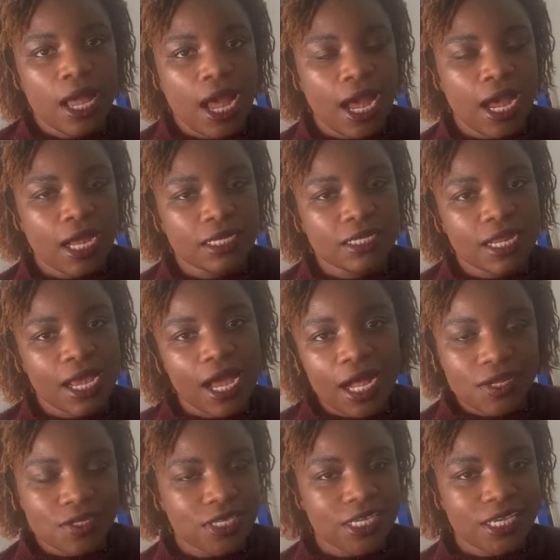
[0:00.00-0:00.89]
and
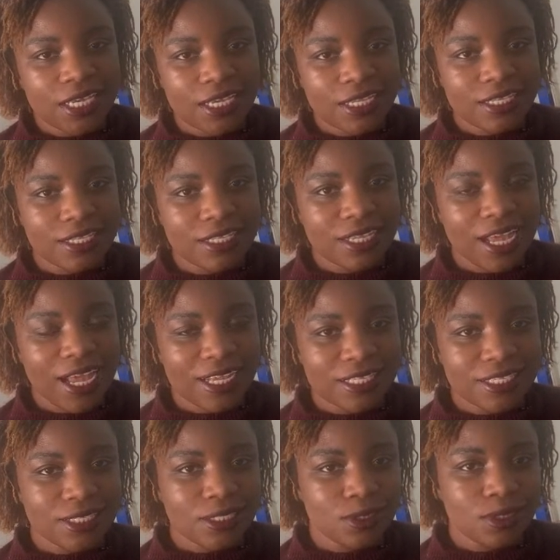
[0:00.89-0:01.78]
how you can
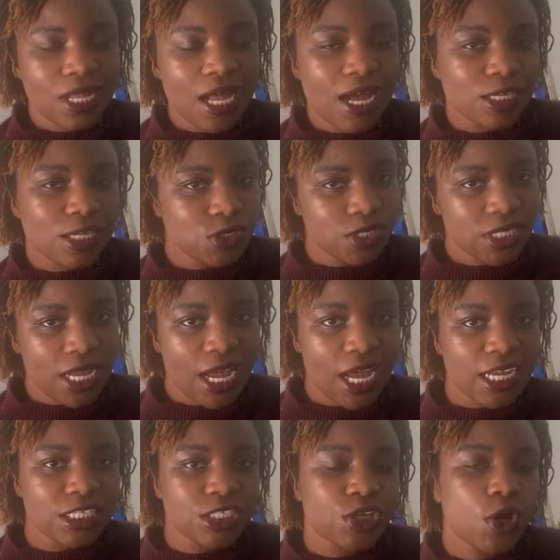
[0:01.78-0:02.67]
handle soda
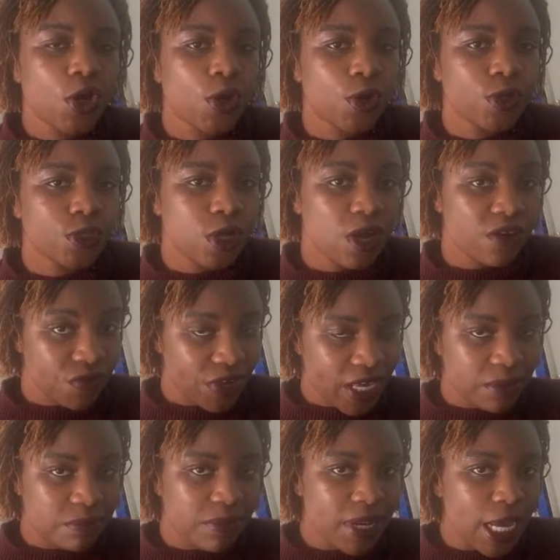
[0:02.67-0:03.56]
ash on your
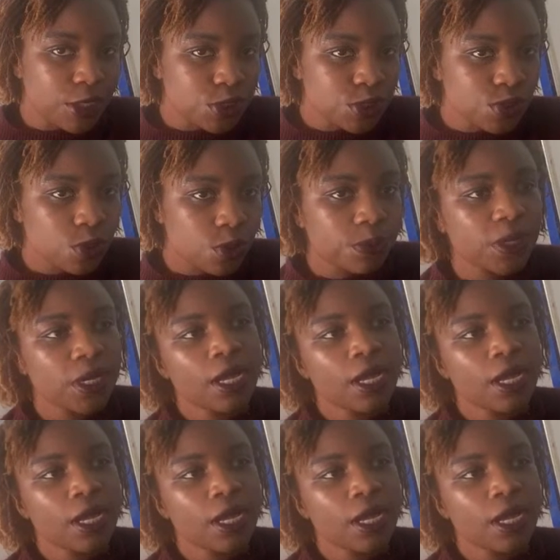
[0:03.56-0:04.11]
African black soap.